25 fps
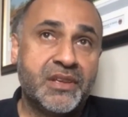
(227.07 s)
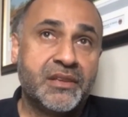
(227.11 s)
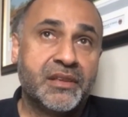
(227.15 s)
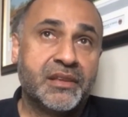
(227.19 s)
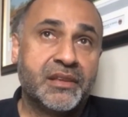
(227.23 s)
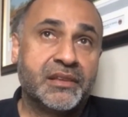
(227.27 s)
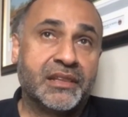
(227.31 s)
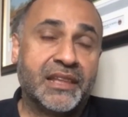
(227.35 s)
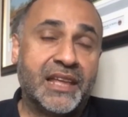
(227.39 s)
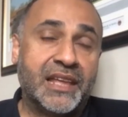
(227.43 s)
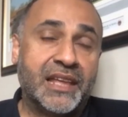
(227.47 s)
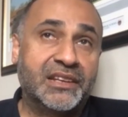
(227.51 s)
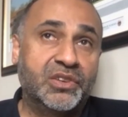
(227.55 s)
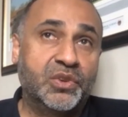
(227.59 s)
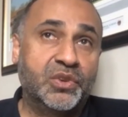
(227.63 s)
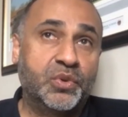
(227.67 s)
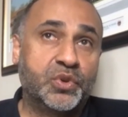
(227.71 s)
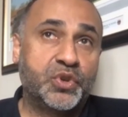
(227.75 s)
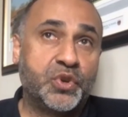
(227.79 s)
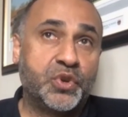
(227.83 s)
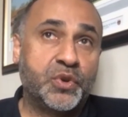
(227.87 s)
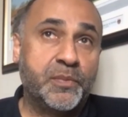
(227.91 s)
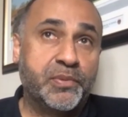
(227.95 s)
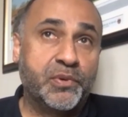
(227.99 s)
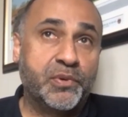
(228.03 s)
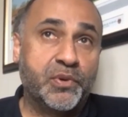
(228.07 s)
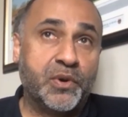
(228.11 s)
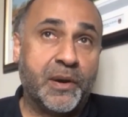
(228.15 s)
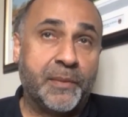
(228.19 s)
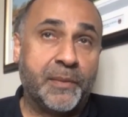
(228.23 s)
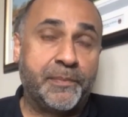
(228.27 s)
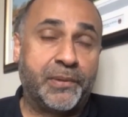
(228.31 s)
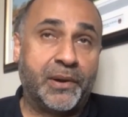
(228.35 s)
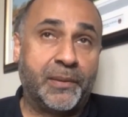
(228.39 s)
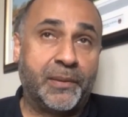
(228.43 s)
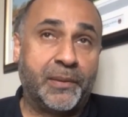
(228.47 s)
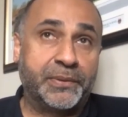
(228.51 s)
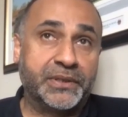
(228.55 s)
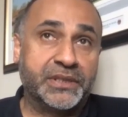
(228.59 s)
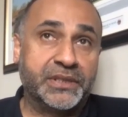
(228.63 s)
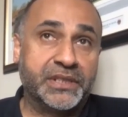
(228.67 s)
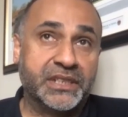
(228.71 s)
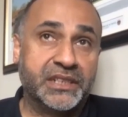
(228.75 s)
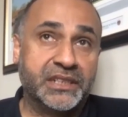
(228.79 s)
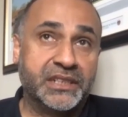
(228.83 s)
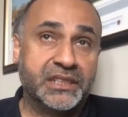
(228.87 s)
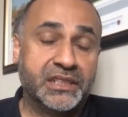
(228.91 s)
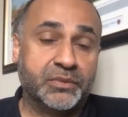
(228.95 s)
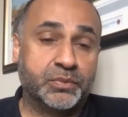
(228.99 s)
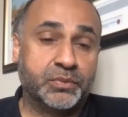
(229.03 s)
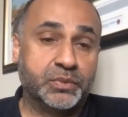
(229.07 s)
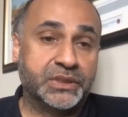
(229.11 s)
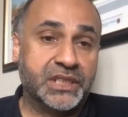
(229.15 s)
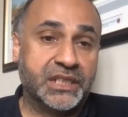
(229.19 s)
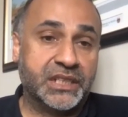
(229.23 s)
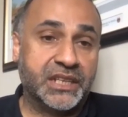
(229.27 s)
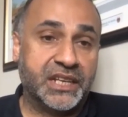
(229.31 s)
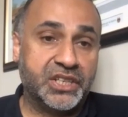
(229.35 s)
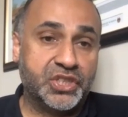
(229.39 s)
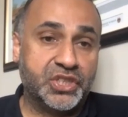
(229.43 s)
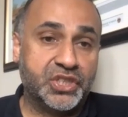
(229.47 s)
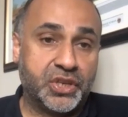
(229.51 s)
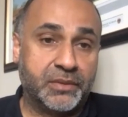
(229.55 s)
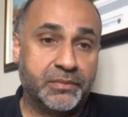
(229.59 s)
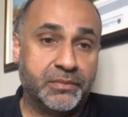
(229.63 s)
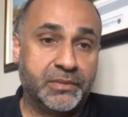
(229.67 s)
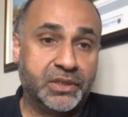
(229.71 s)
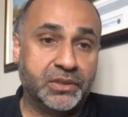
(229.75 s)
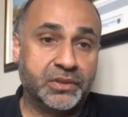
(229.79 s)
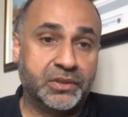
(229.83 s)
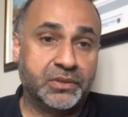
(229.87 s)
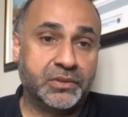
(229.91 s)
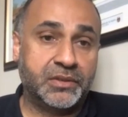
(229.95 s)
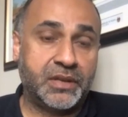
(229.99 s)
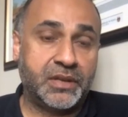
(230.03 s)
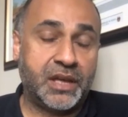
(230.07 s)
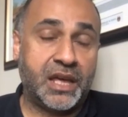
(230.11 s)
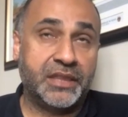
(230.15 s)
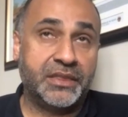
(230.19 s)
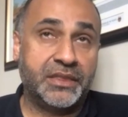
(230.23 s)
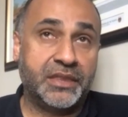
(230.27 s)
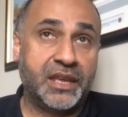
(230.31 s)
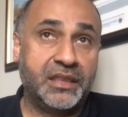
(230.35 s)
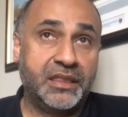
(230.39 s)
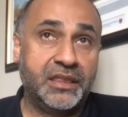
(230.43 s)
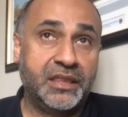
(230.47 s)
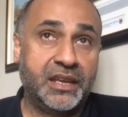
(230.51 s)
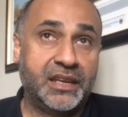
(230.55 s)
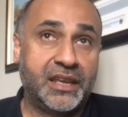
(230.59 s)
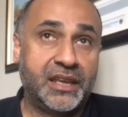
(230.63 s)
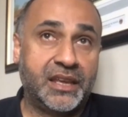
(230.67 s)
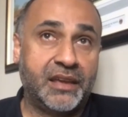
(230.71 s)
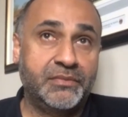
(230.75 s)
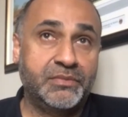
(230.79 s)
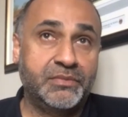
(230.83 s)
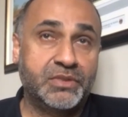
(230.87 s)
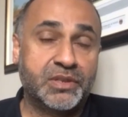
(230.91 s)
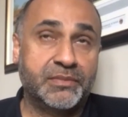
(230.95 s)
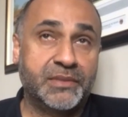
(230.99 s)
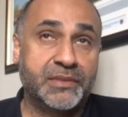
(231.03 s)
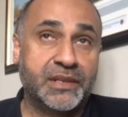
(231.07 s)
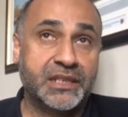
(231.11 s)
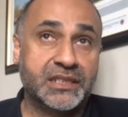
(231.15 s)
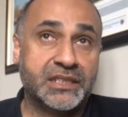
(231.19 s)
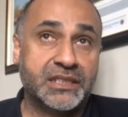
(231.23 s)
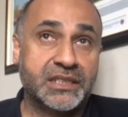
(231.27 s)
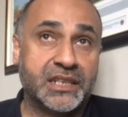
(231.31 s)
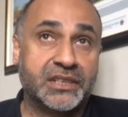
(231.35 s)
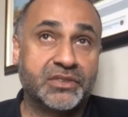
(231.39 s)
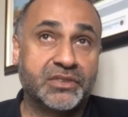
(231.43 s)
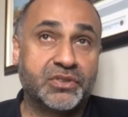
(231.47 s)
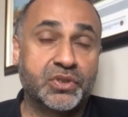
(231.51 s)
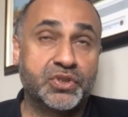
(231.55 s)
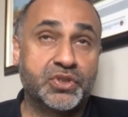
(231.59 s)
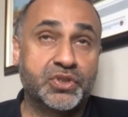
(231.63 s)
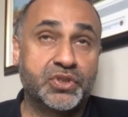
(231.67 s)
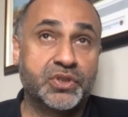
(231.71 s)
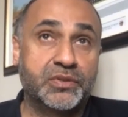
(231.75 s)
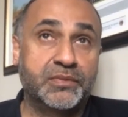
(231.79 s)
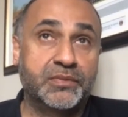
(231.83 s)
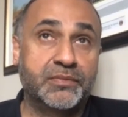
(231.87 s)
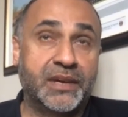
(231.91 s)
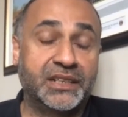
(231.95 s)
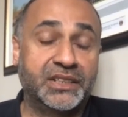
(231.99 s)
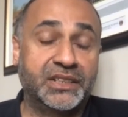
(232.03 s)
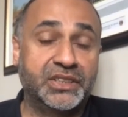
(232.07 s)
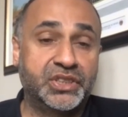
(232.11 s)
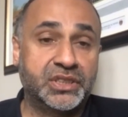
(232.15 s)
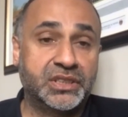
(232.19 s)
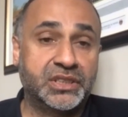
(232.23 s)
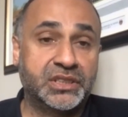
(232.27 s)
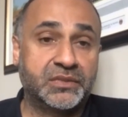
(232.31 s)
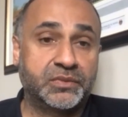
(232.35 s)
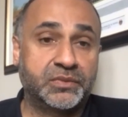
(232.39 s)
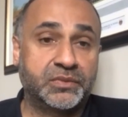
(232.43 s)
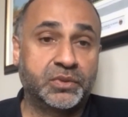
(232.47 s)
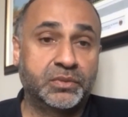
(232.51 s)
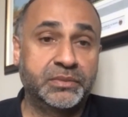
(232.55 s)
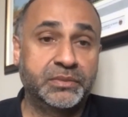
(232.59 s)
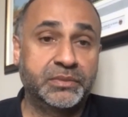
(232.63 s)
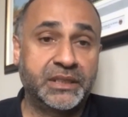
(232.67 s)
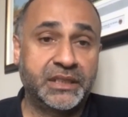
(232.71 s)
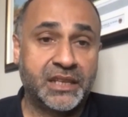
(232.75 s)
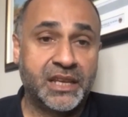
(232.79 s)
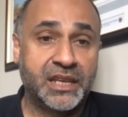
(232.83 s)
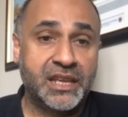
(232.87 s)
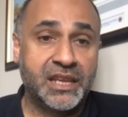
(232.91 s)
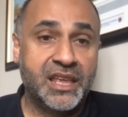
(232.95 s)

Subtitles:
landlord who bought a property that was an HMO, and then they came to me and said, could you manage this for me?